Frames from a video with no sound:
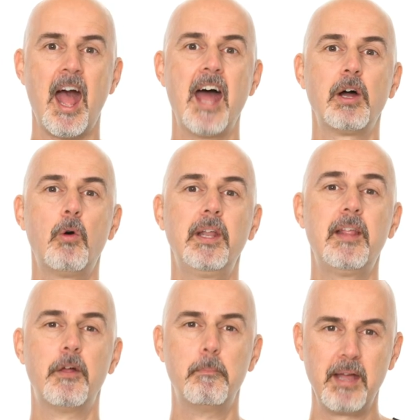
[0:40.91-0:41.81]
and
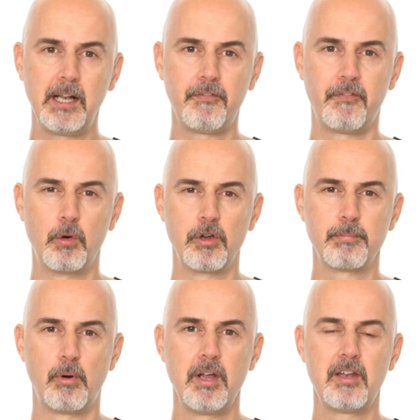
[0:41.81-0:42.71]
only the middle focus
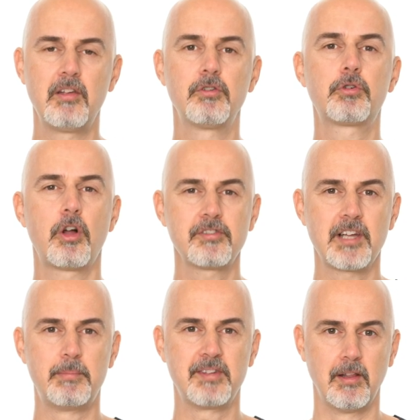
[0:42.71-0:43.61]
point is a
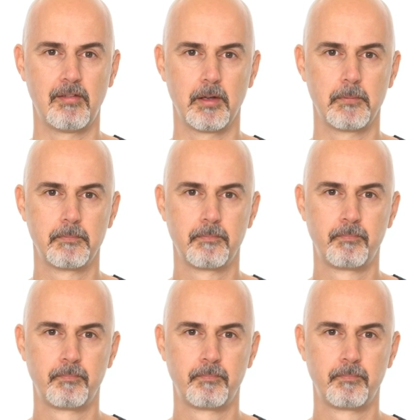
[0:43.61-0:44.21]
cross-type sensor.